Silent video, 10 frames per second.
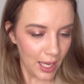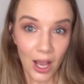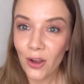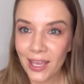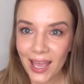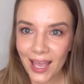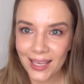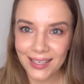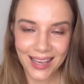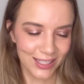
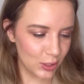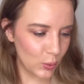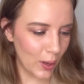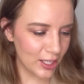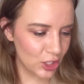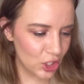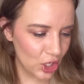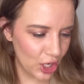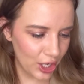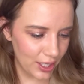Okay, next
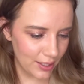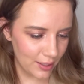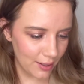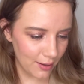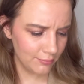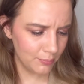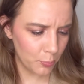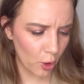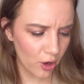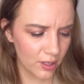question.
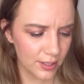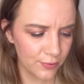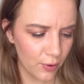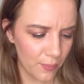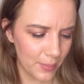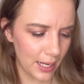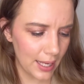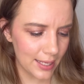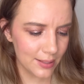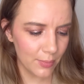Products from
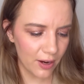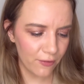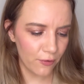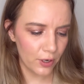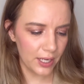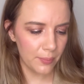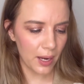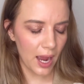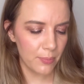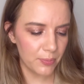melasma for
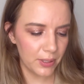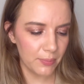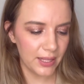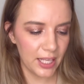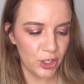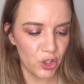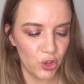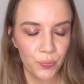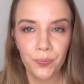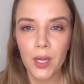
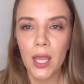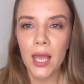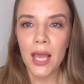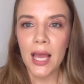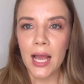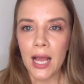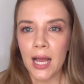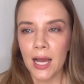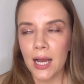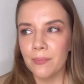hyperpigmentation.
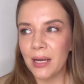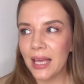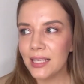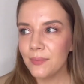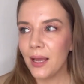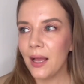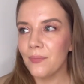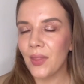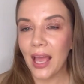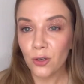
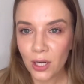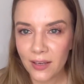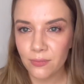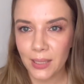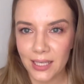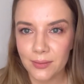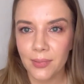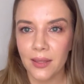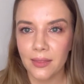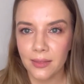Melasma, I don't have melasma,